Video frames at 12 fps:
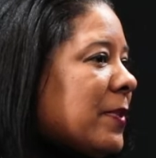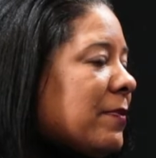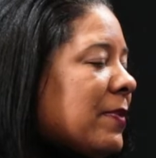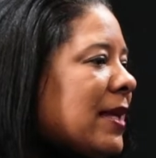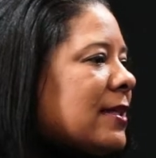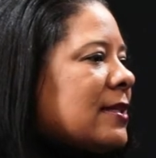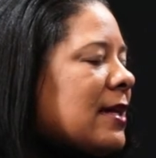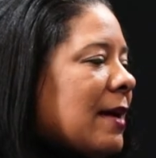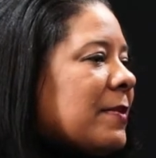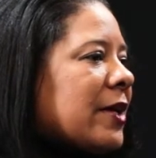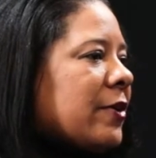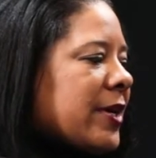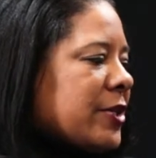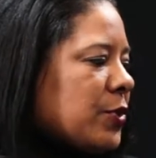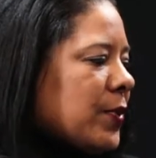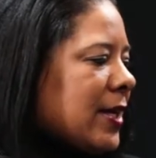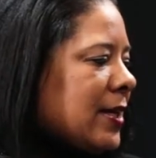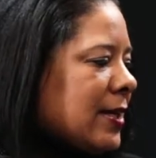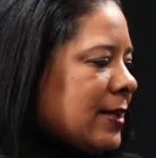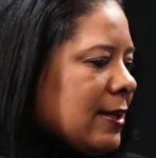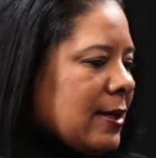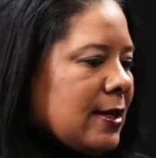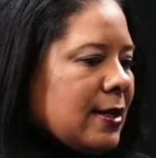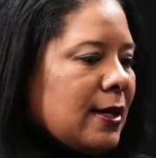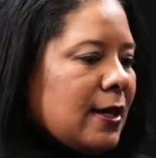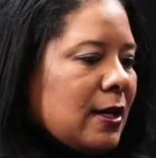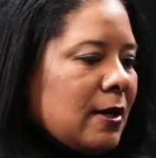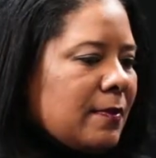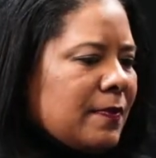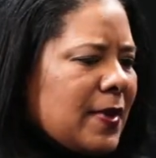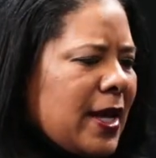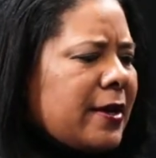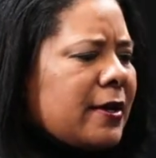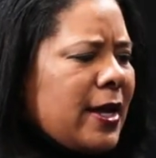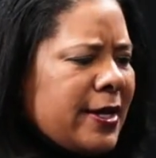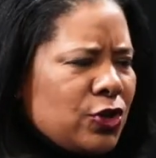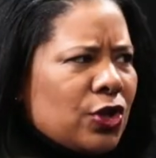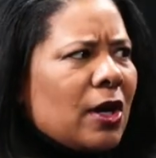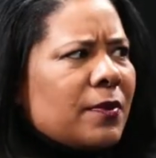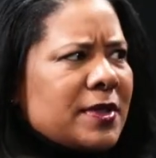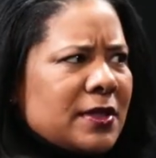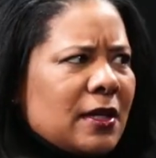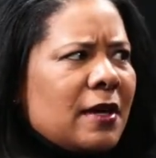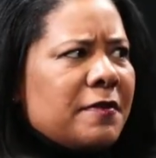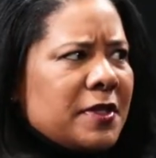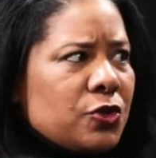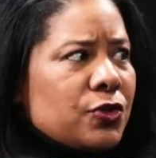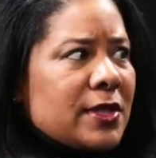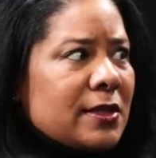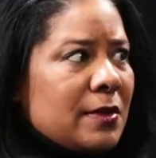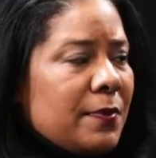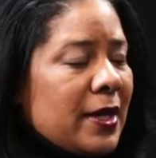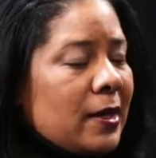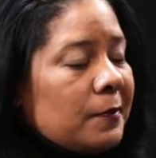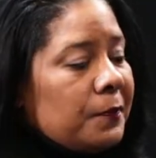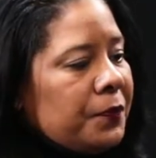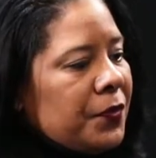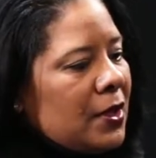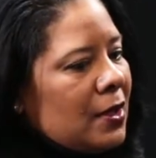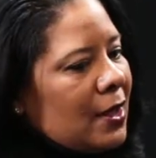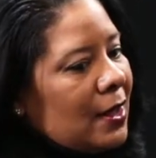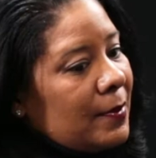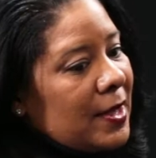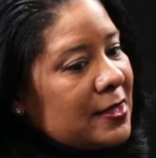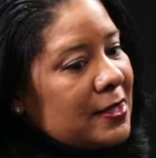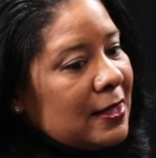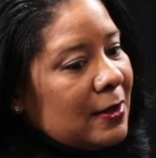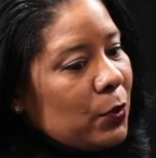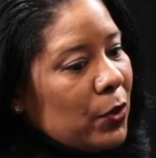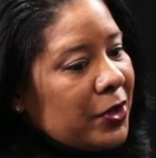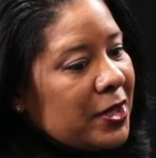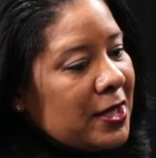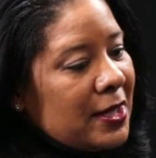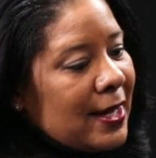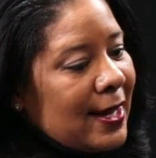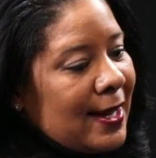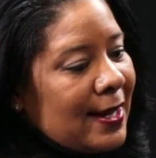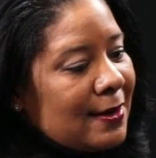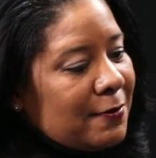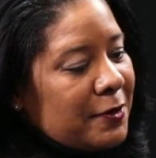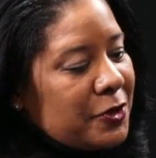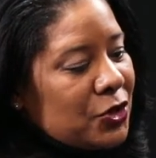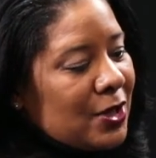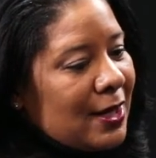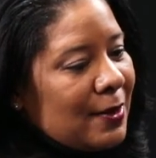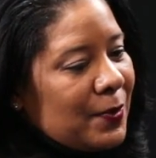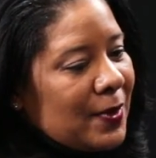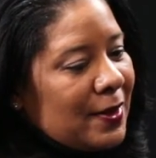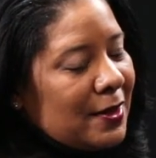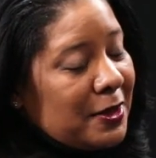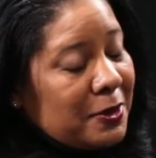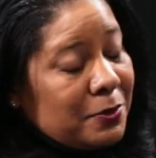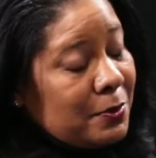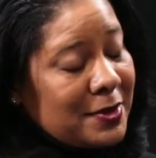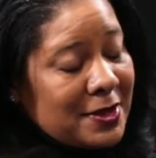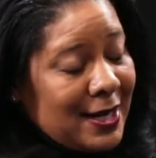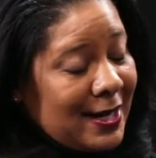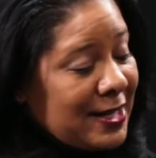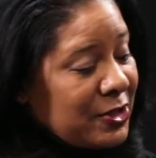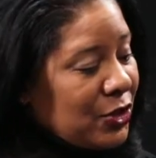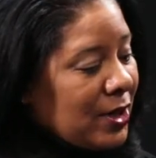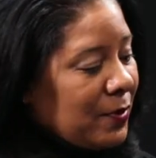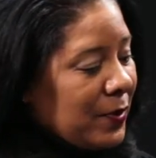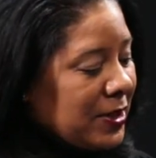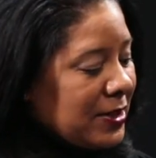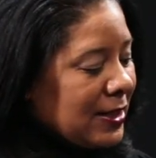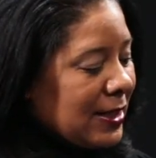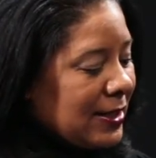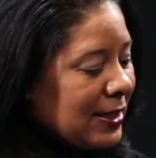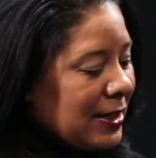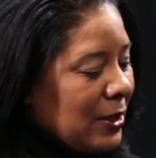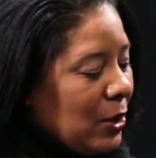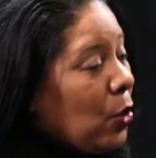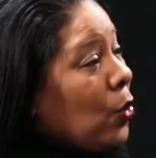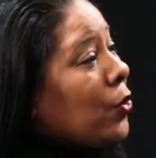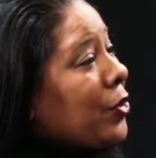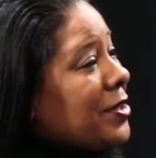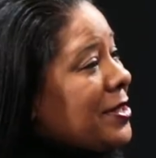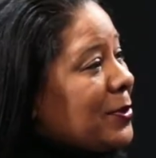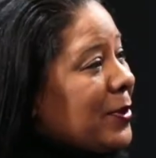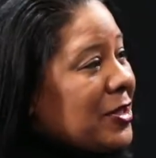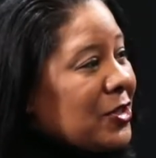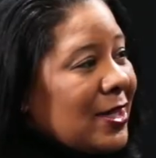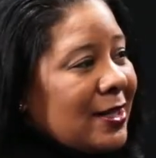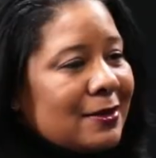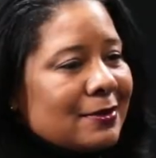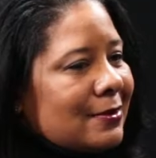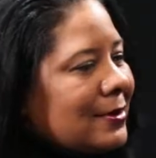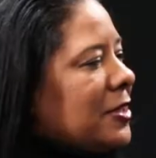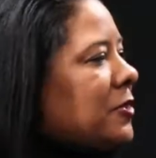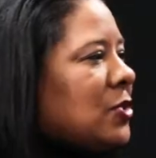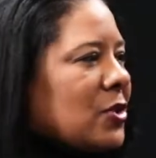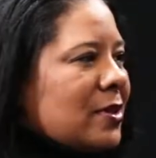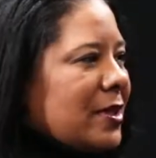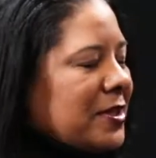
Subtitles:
but by the time I graduated, HR was of interest to me. Ended up working at, first job though was not HR, worked at Horns, which I don't, you're too young